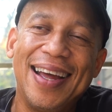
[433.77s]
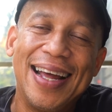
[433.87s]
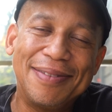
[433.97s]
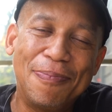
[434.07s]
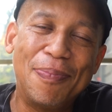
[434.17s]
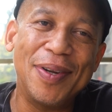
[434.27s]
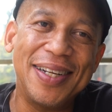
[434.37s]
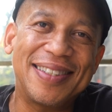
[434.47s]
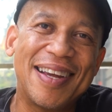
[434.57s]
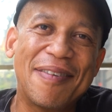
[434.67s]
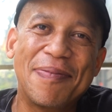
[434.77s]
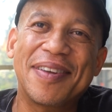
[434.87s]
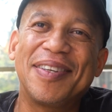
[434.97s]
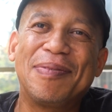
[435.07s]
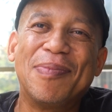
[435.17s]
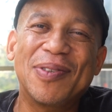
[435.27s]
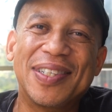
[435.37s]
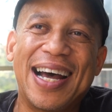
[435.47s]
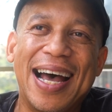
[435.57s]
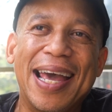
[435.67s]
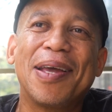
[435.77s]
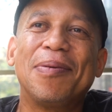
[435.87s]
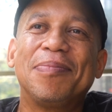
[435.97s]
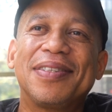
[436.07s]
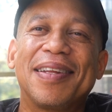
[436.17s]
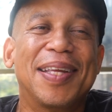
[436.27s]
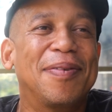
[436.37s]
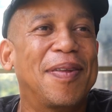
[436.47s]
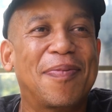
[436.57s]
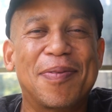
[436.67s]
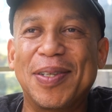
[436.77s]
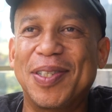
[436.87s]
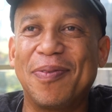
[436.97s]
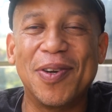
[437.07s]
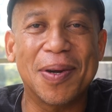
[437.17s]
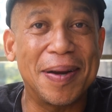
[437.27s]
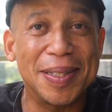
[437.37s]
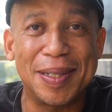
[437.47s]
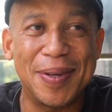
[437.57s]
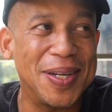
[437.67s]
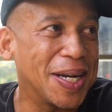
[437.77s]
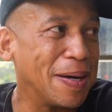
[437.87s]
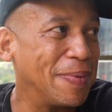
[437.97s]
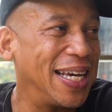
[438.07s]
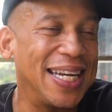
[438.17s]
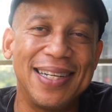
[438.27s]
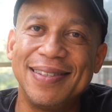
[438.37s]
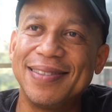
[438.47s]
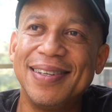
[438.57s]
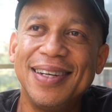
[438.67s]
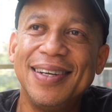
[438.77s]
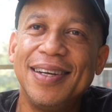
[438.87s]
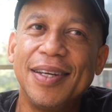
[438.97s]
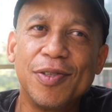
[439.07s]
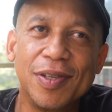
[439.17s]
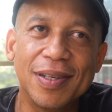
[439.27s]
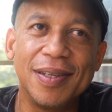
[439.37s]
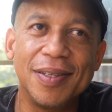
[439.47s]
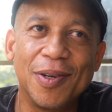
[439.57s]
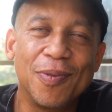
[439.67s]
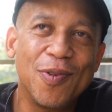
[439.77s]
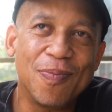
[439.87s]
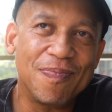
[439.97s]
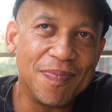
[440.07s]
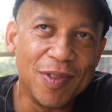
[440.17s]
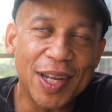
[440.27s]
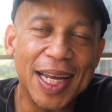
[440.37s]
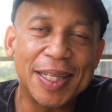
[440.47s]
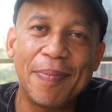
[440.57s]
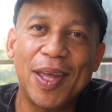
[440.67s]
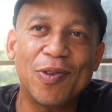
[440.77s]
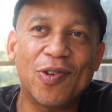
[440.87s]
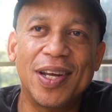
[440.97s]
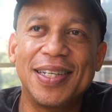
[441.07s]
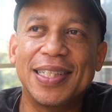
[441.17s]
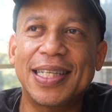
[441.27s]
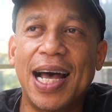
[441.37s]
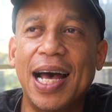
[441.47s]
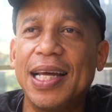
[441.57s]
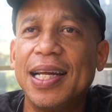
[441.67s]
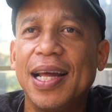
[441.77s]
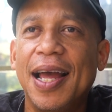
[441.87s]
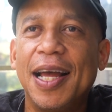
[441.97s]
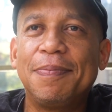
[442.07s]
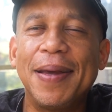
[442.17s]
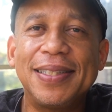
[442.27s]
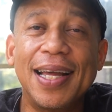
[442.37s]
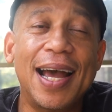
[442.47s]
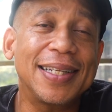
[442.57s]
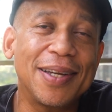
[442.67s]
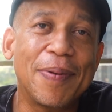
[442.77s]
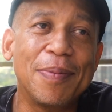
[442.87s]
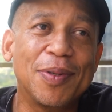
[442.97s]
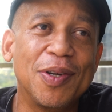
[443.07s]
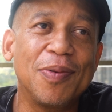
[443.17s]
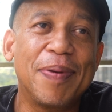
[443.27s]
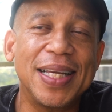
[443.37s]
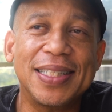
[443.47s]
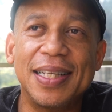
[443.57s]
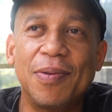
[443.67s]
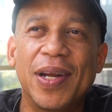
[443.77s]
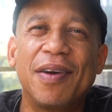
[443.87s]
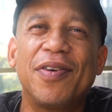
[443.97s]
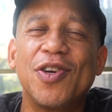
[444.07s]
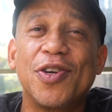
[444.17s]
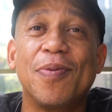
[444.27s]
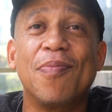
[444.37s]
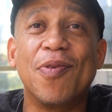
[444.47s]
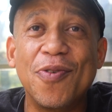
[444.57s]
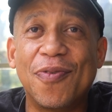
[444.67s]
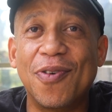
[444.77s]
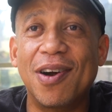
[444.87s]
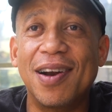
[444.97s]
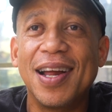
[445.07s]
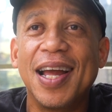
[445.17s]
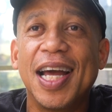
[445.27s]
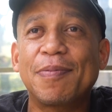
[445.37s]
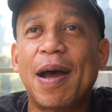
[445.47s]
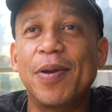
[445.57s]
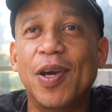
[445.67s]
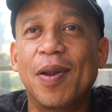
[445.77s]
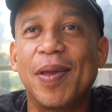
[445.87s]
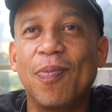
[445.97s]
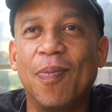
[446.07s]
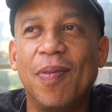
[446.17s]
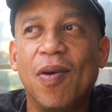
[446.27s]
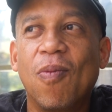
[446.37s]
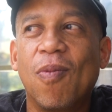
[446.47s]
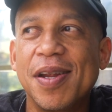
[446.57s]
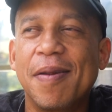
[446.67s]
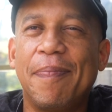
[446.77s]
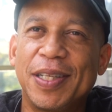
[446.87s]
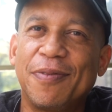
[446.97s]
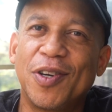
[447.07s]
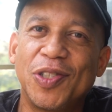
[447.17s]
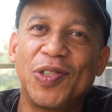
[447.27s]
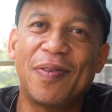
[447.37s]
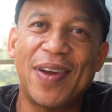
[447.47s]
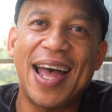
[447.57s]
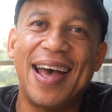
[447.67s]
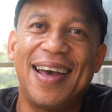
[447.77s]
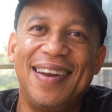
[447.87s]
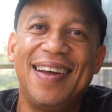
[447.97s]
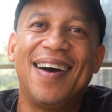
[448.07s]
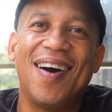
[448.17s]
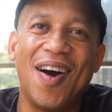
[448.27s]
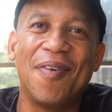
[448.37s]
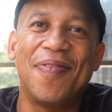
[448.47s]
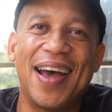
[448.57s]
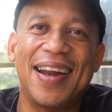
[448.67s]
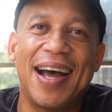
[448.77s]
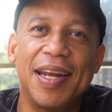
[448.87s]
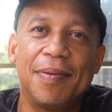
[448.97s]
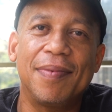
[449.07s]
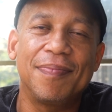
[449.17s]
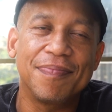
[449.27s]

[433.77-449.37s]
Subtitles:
It's pretty tough because most of the items, like especially if you're a customer and you come in and you're looking at the menu trying to decide. It's basically, I tell people too, basically whatever you're in the mood for, it's probably going to be one of the best versions you ever had of that item